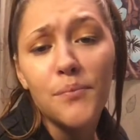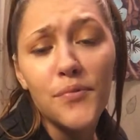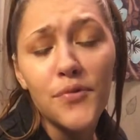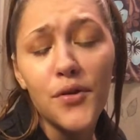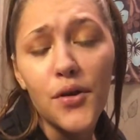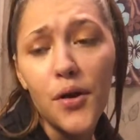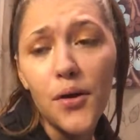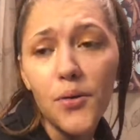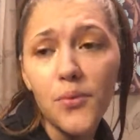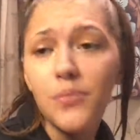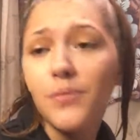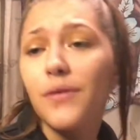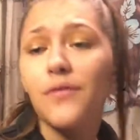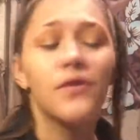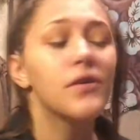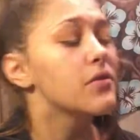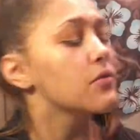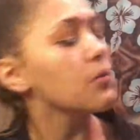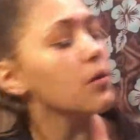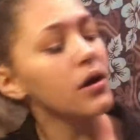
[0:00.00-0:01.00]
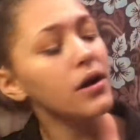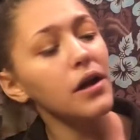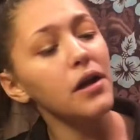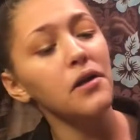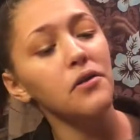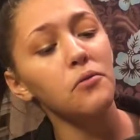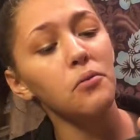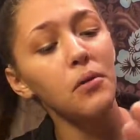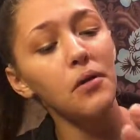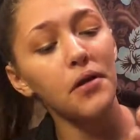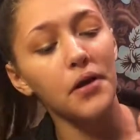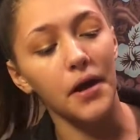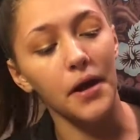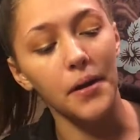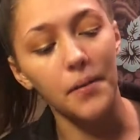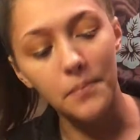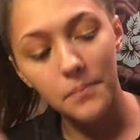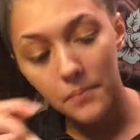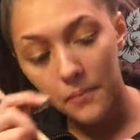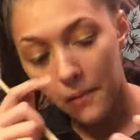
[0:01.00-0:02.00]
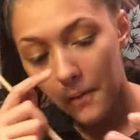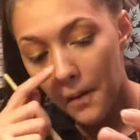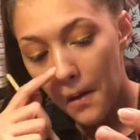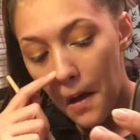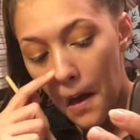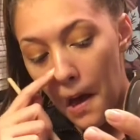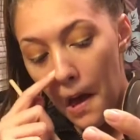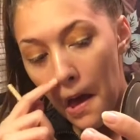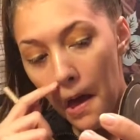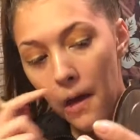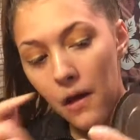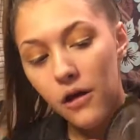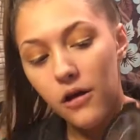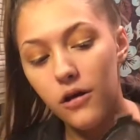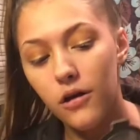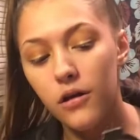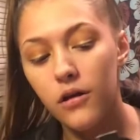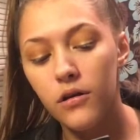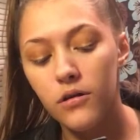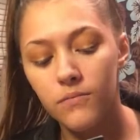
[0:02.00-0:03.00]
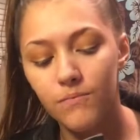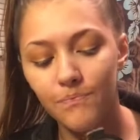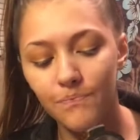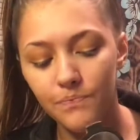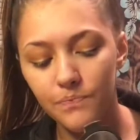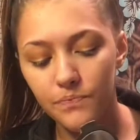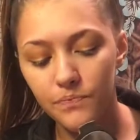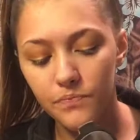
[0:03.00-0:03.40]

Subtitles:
So if it's working, it's working. I'm